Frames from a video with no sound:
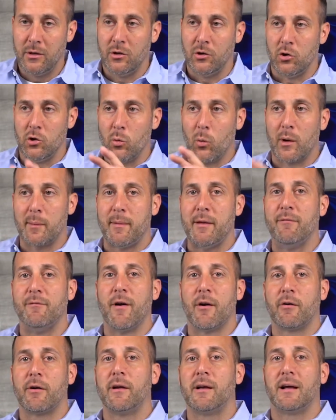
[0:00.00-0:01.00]
you want to be
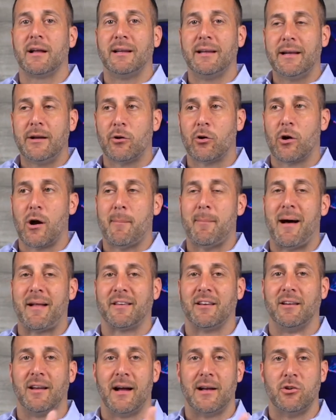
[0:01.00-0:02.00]
very clear about
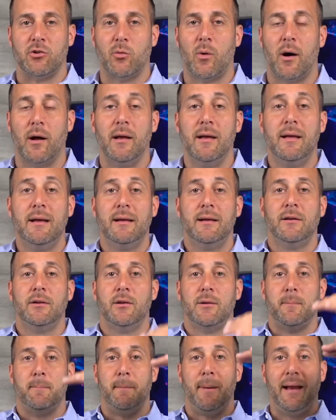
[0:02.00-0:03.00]
the lines you want.
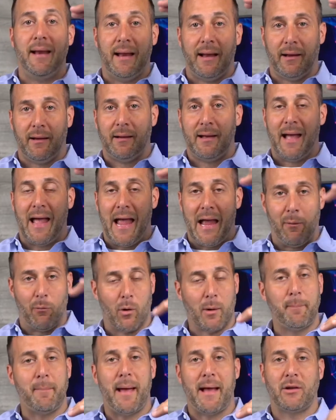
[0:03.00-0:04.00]
Meaning,
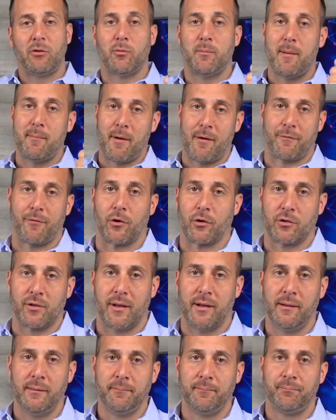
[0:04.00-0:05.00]
A1 banks would be my first
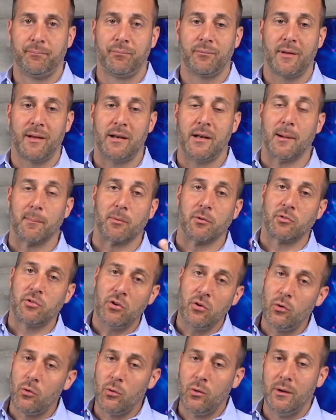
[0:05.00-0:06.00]
thing. Number
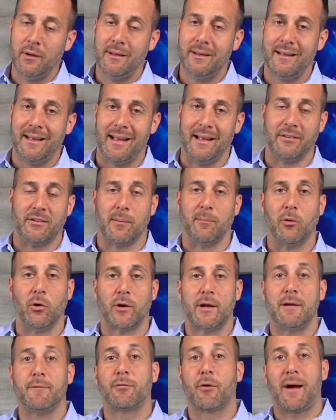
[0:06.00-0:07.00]
two is I'm
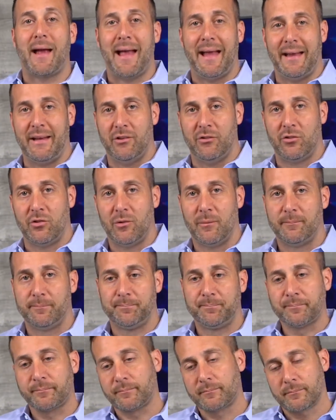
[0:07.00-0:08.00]
looking for age.
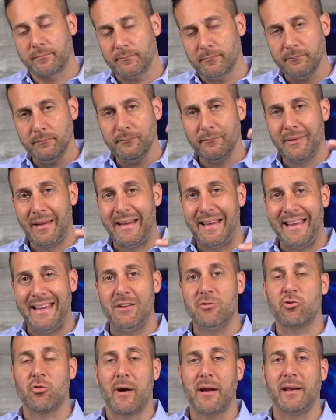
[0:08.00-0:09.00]
In
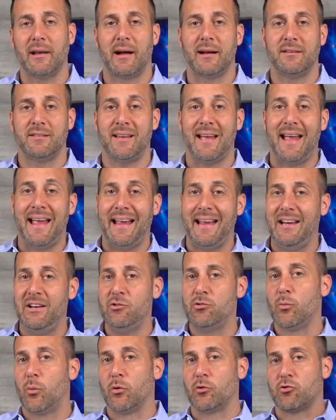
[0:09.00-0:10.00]
trade lines,
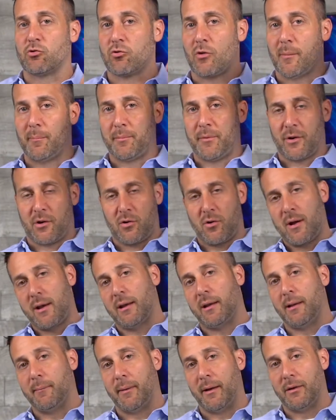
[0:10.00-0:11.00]
age will trump the
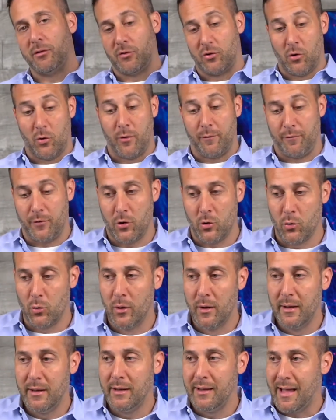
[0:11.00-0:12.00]
credit limit. So if you
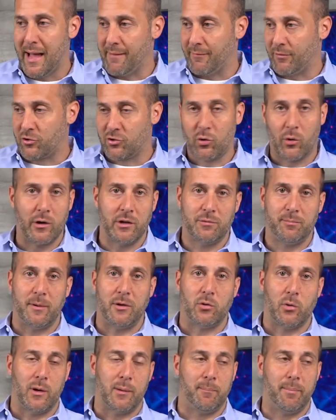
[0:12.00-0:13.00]
have a choice
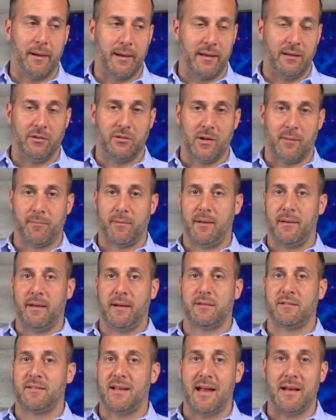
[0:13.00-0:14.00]
between picking something
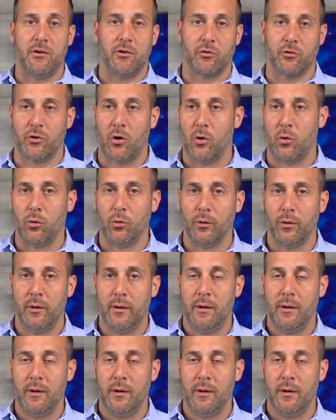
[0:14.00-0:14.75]
that's 10 years old,